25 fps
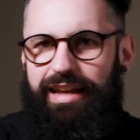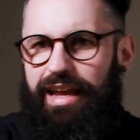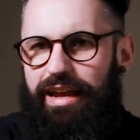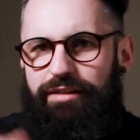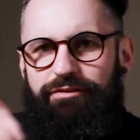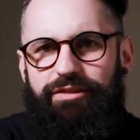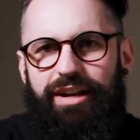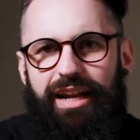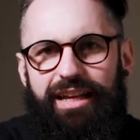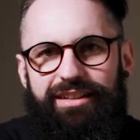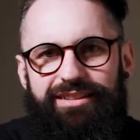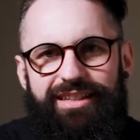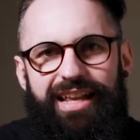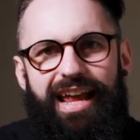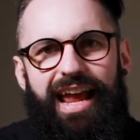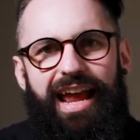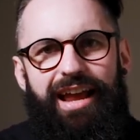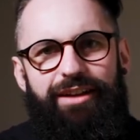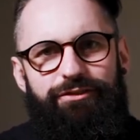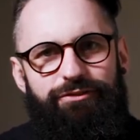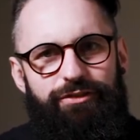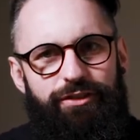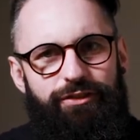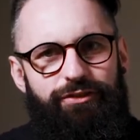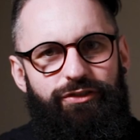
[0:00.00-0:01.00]
it relates to
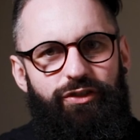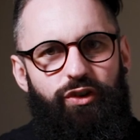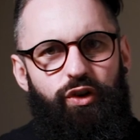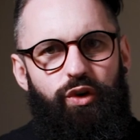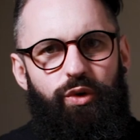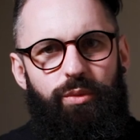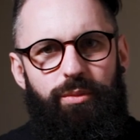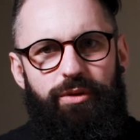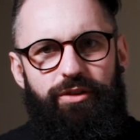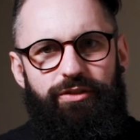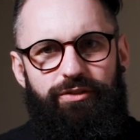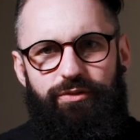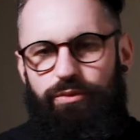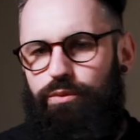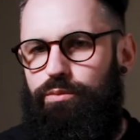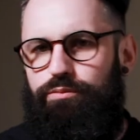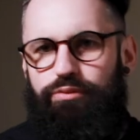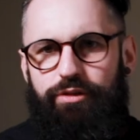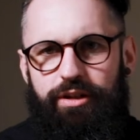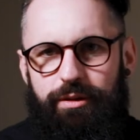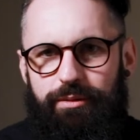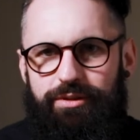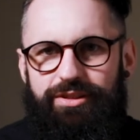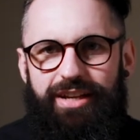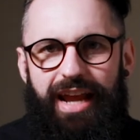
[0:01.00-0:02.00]
every form of
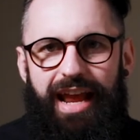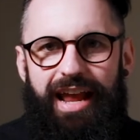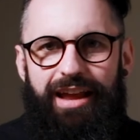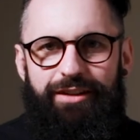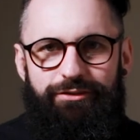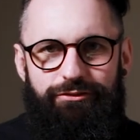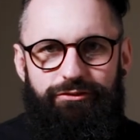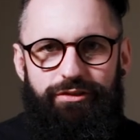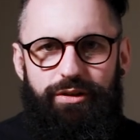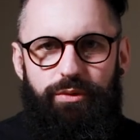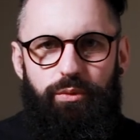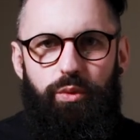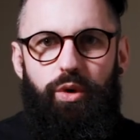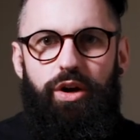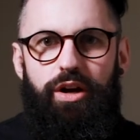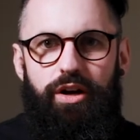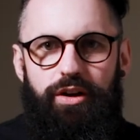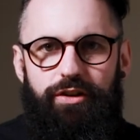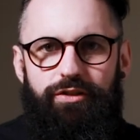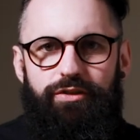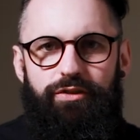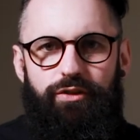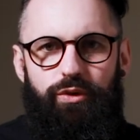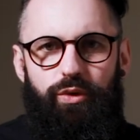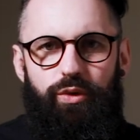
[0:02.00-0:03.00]
pretty much every
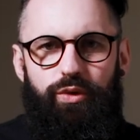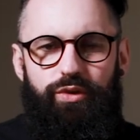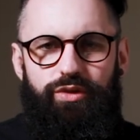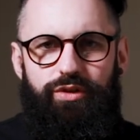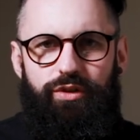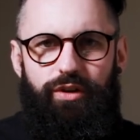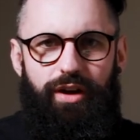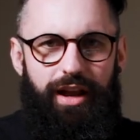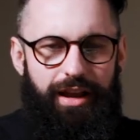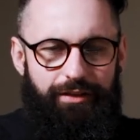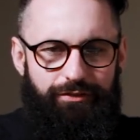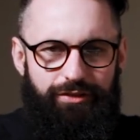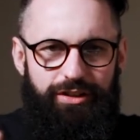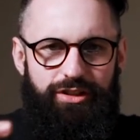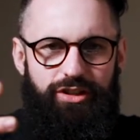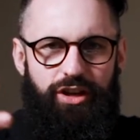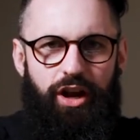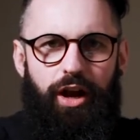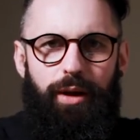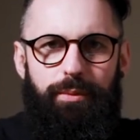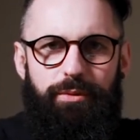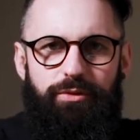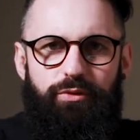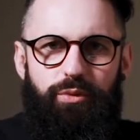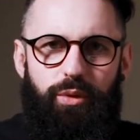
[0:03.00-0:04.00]
workforce or every
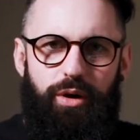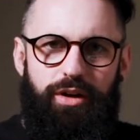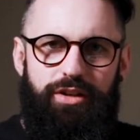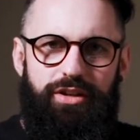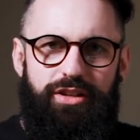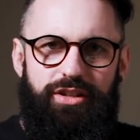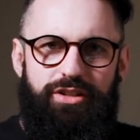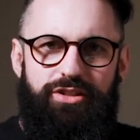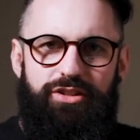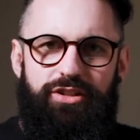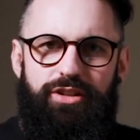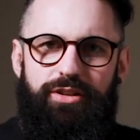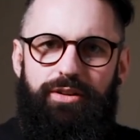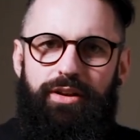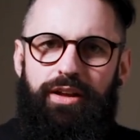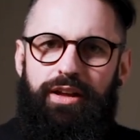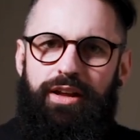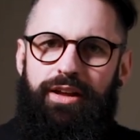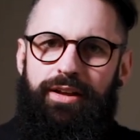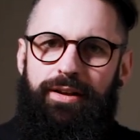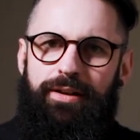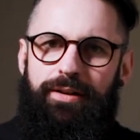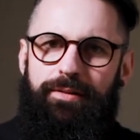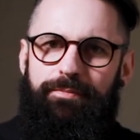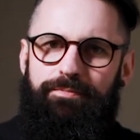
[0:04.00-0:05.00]
type of work you can do.
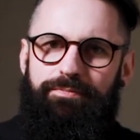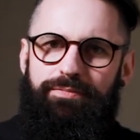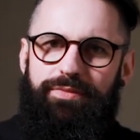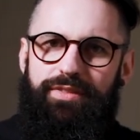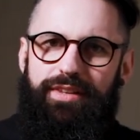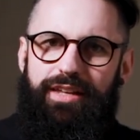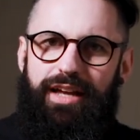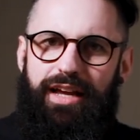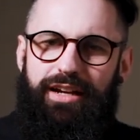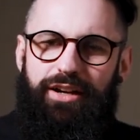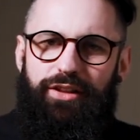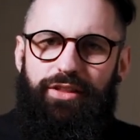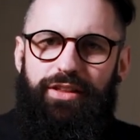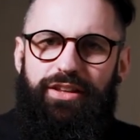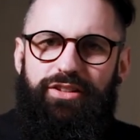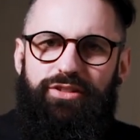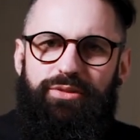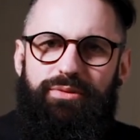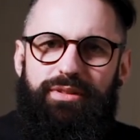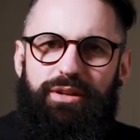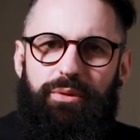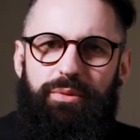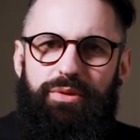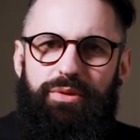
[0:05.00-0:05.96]
And I think it's something